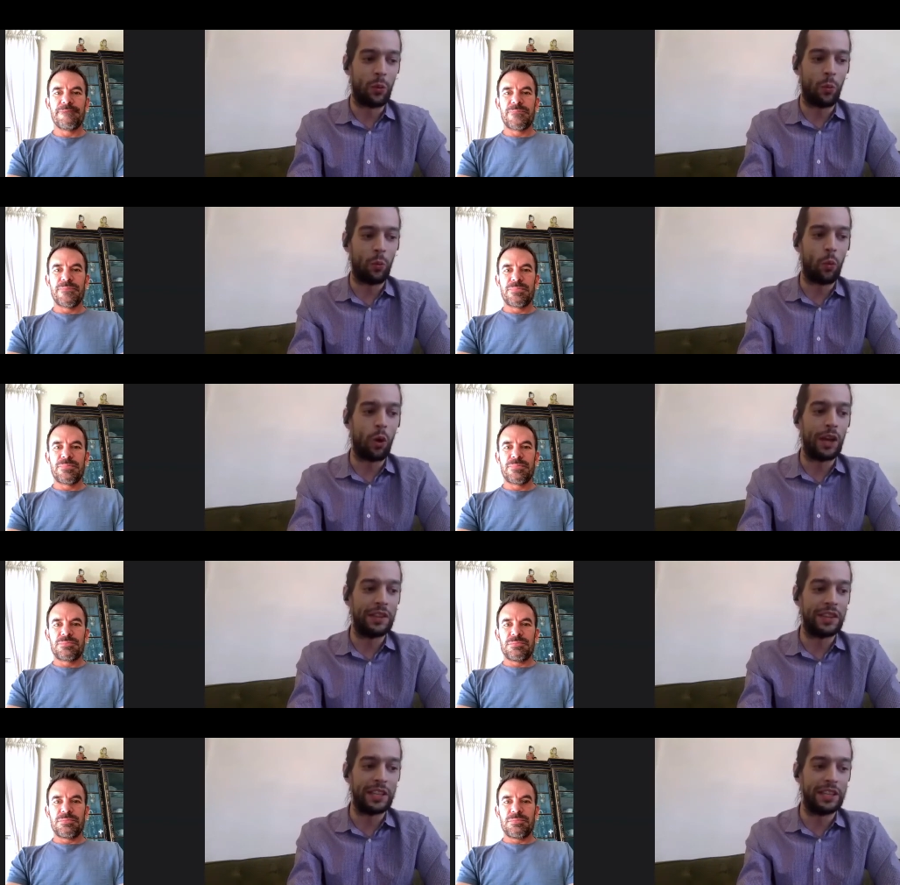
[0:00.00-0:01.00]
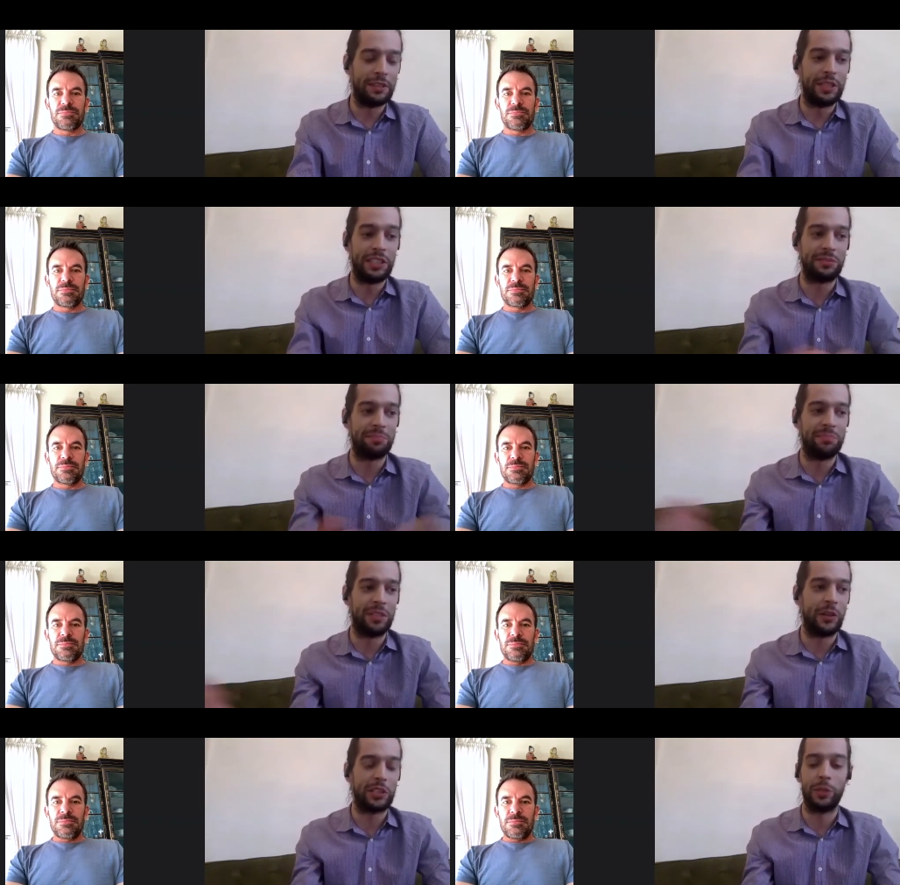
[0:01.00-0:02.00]
Speaker 1: what the this
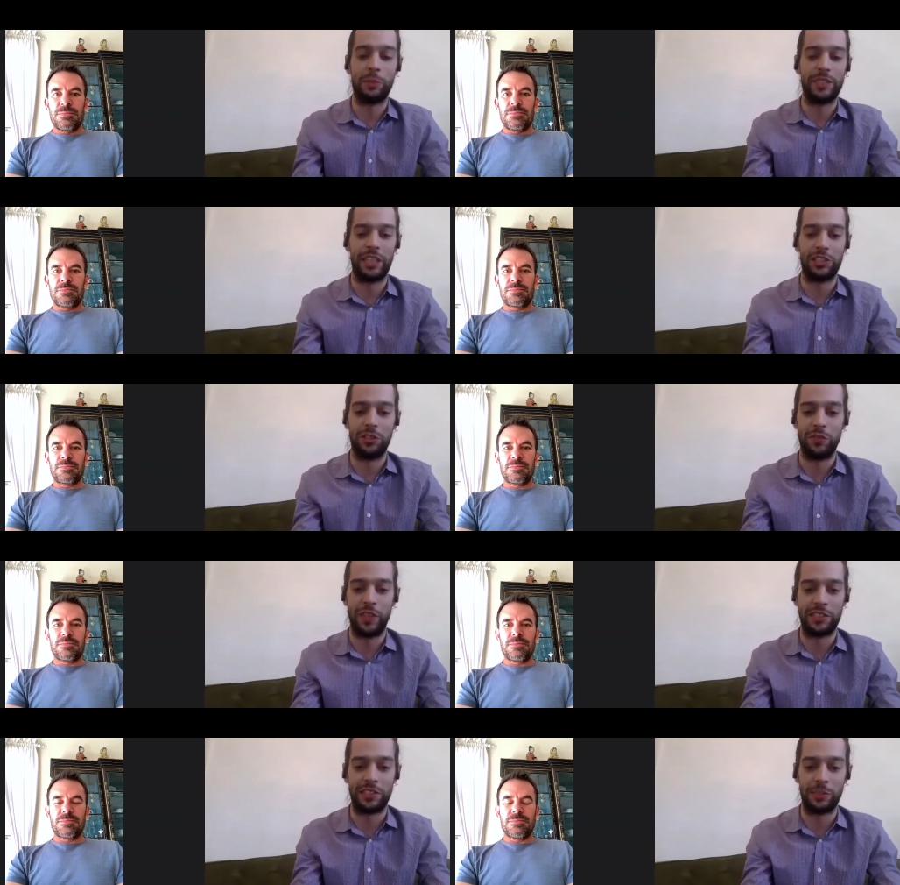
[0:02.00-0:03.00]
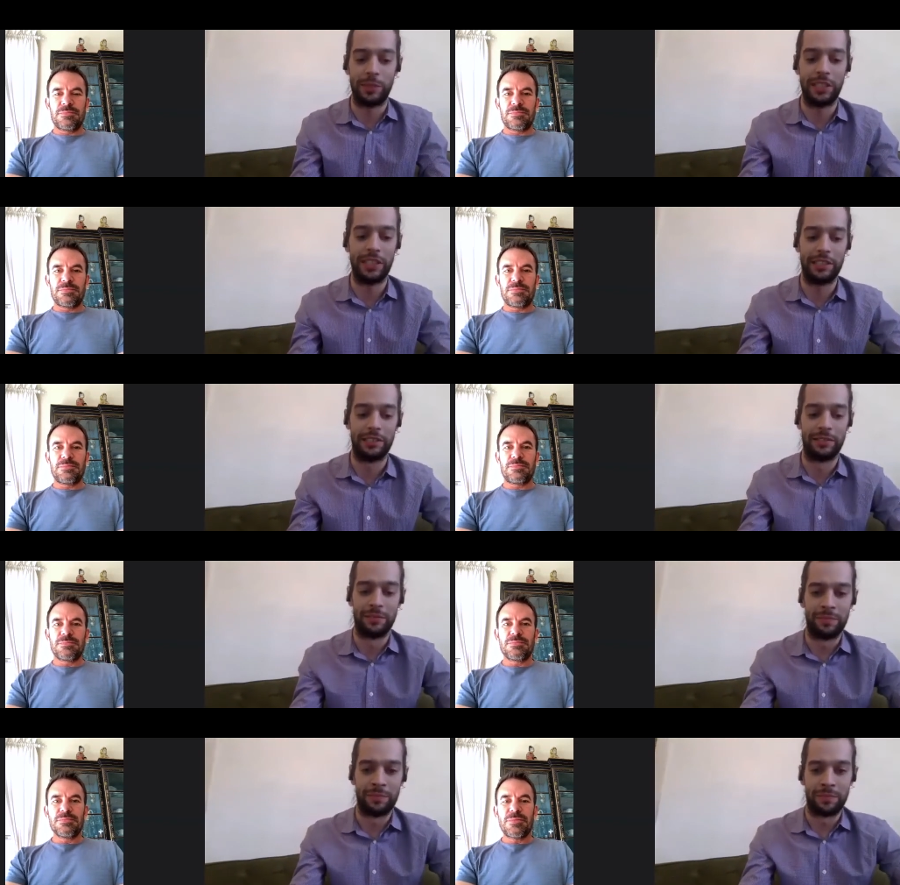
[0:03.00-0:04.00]
you know experimentational phase has been like?
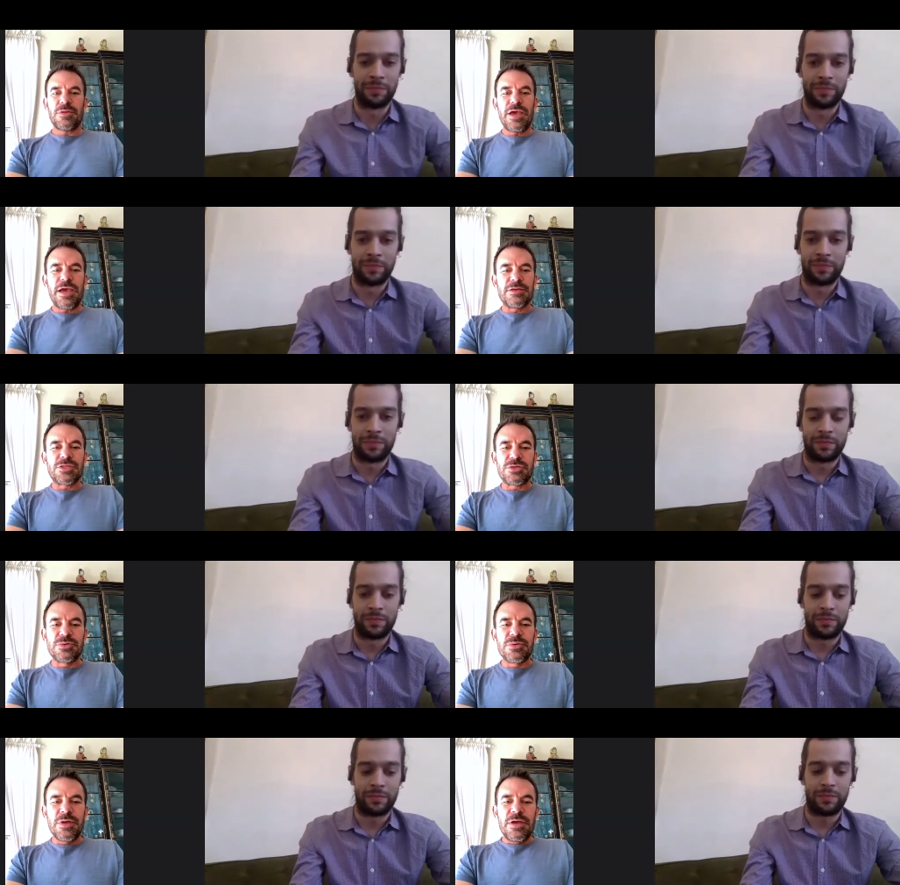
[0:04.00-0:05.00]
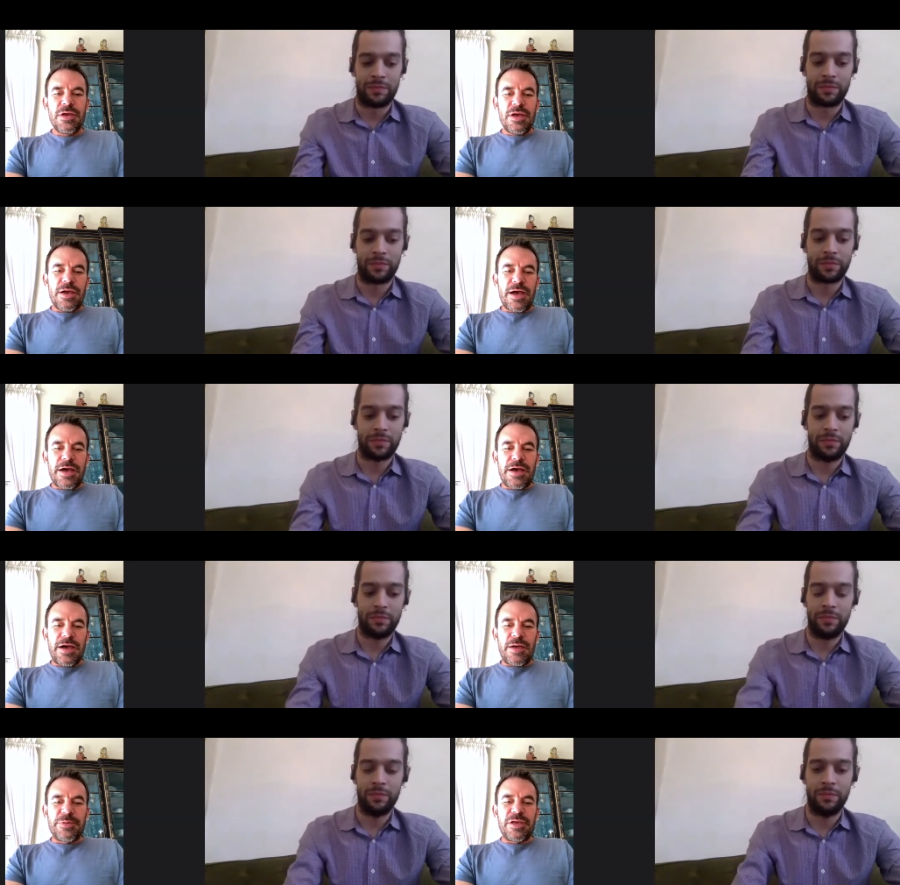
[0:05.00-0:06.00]
Speaker 2: Yeah. So uh,
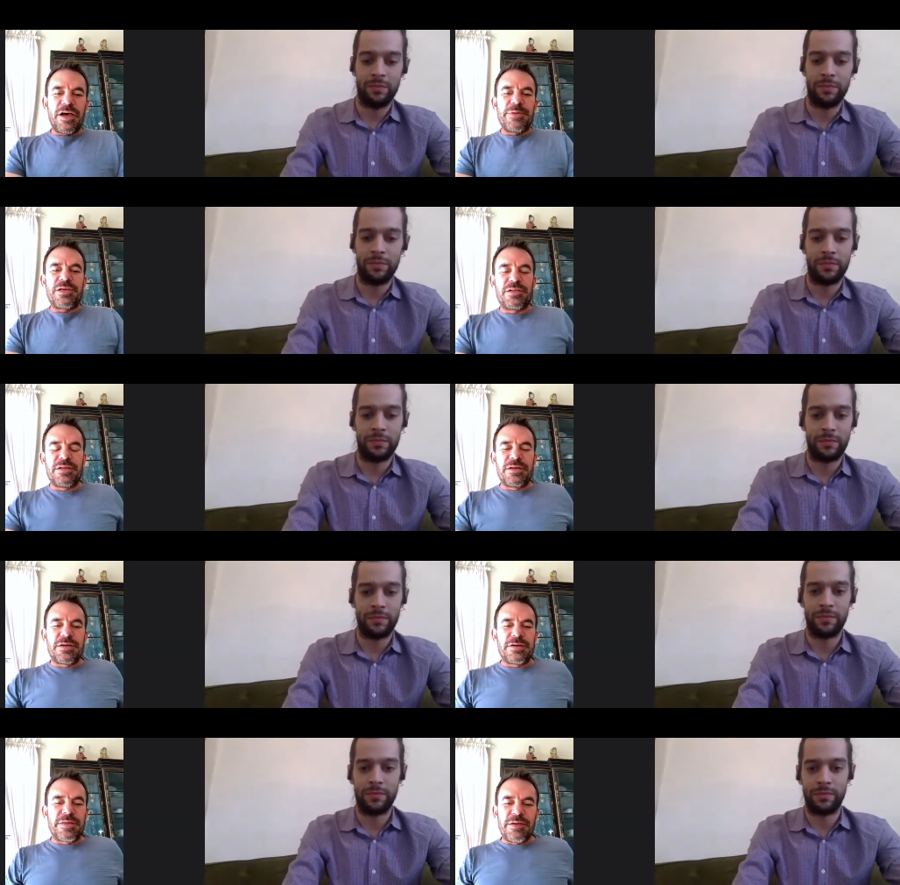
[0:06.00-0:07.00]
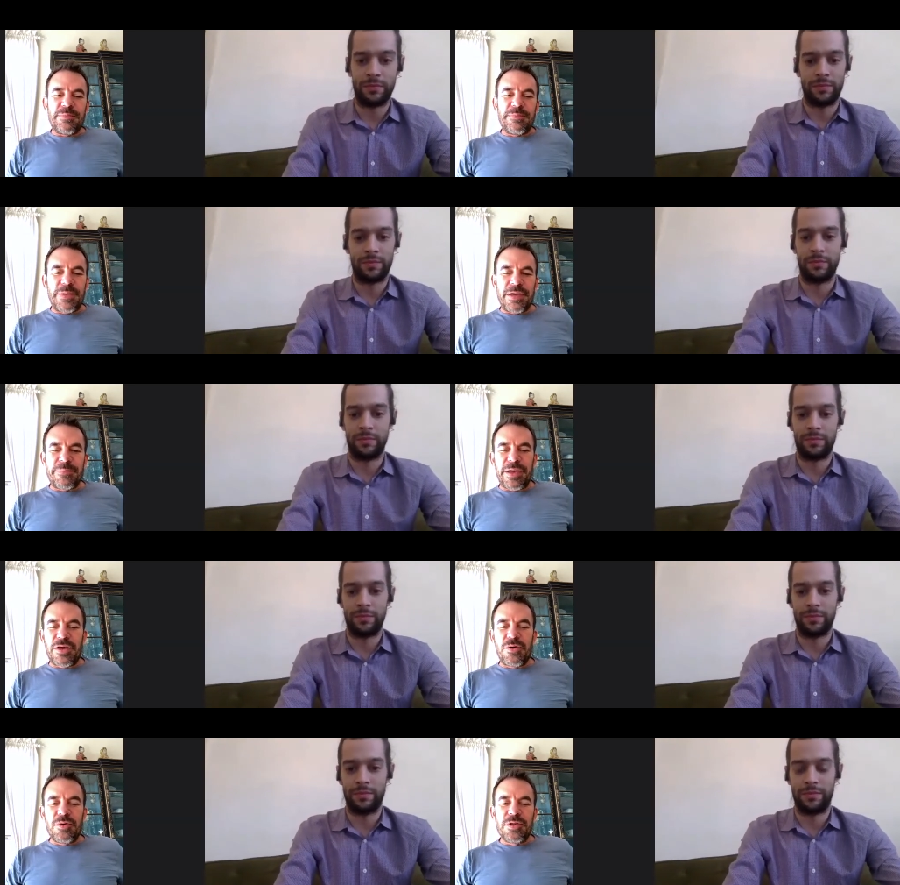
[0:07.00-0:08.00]
I'll be I'll be clear that my my
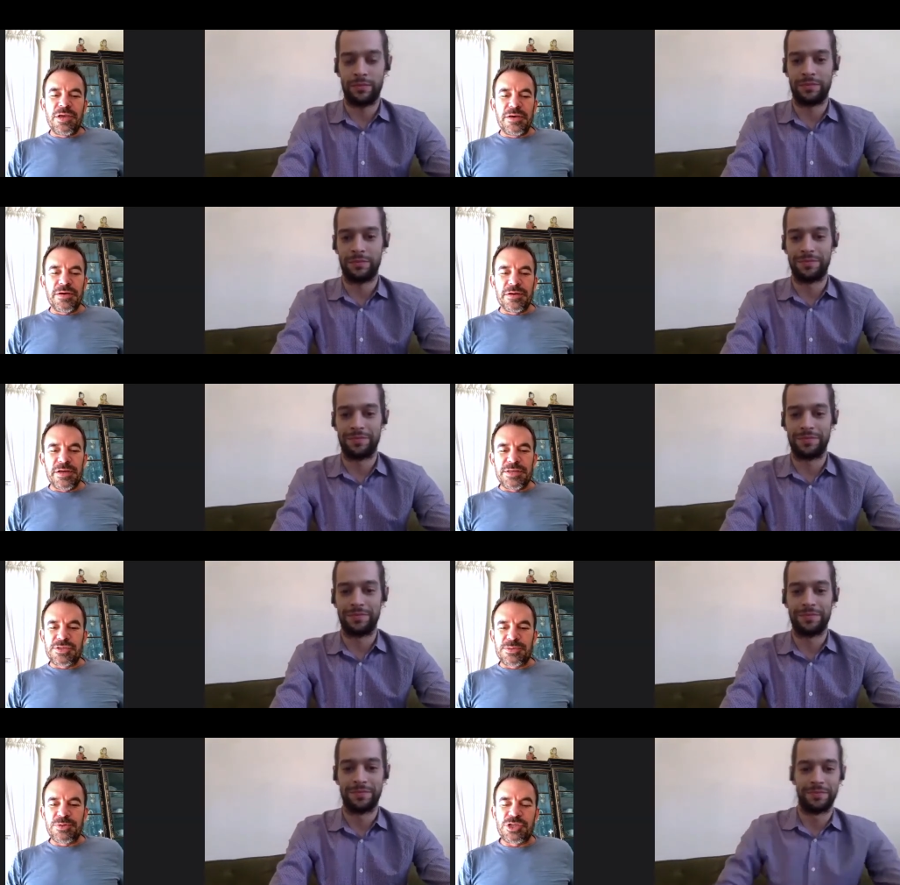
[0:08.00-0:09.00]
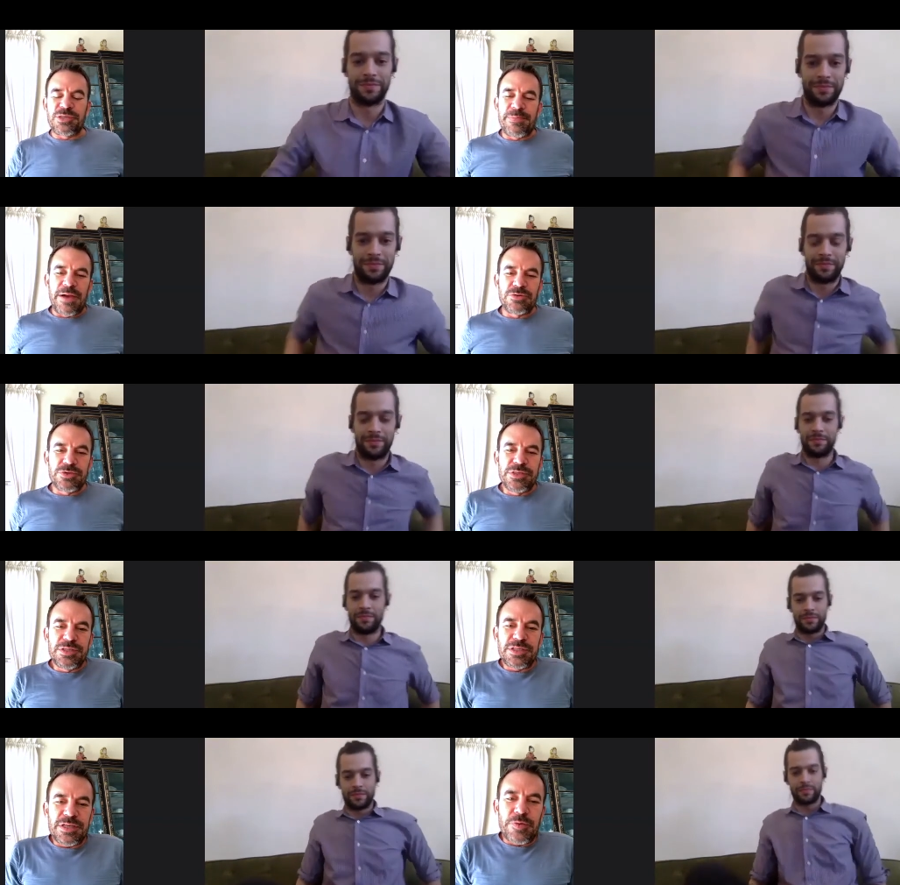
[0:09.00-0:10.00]
goal here is to push some boundaries in